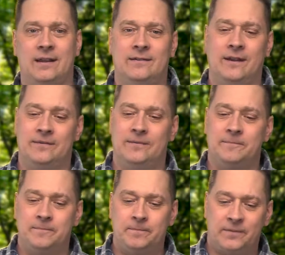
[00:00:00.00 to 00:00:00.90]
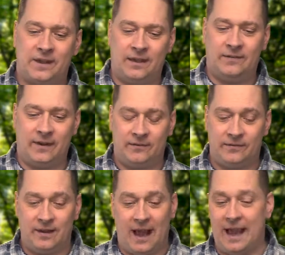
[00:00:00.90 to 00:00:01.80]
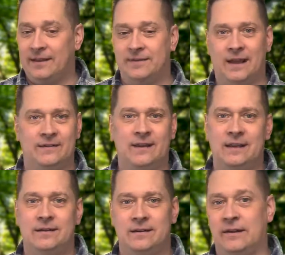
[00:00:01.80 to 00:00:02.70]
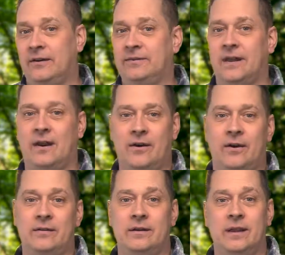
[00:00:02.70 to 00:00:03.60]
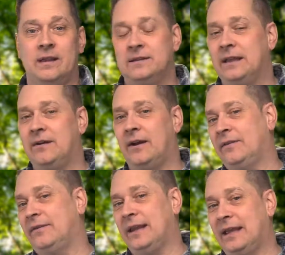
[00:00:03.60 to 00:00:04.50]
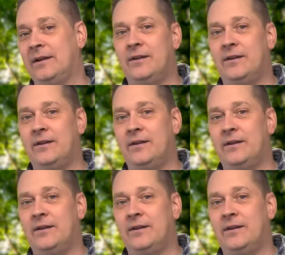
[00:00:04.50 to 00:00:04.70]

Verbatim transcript: It says, it says, Eye hath not seen, ear hath not heard, neither has it entered